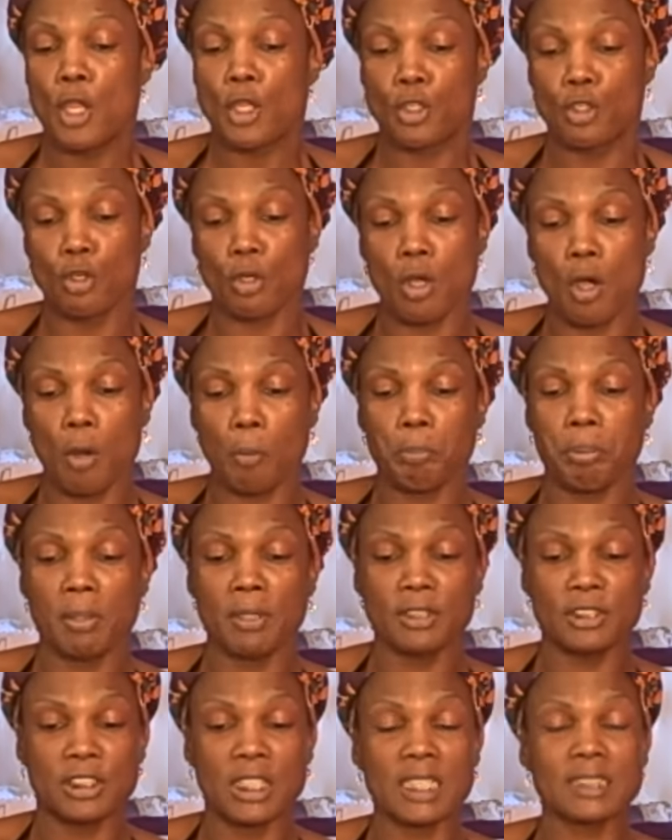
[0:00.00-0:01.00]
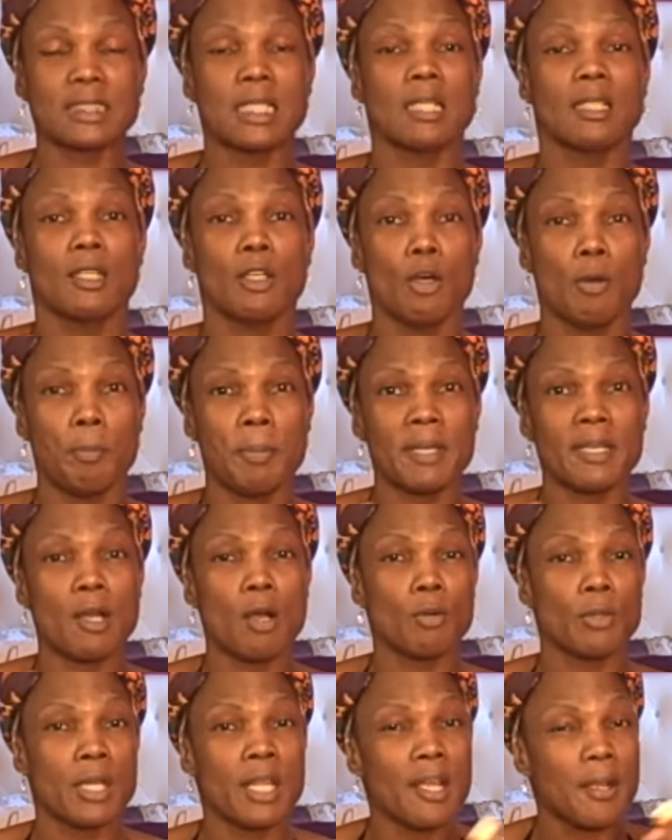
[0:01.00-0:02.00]
You're gonna put just a little bit
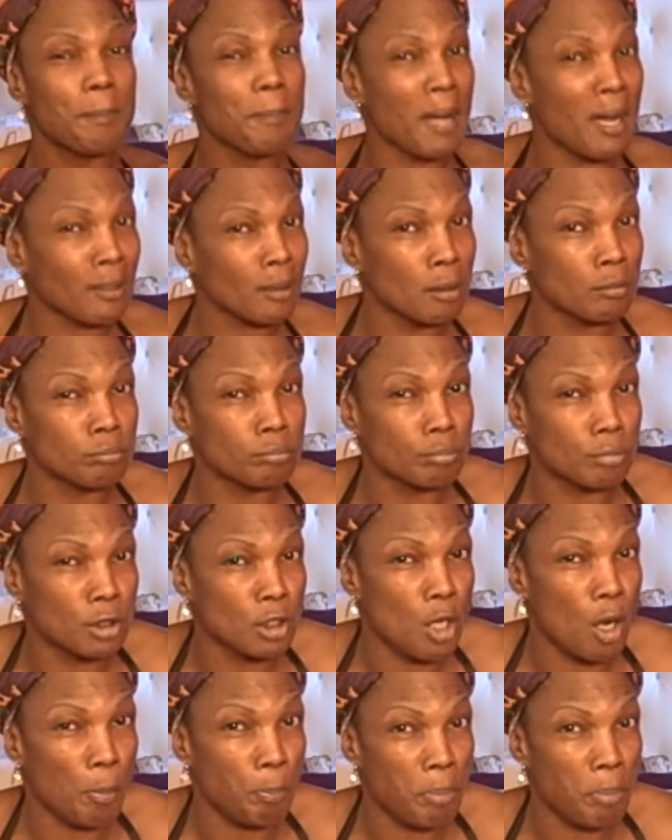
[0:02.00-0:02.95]
on here, about a you know,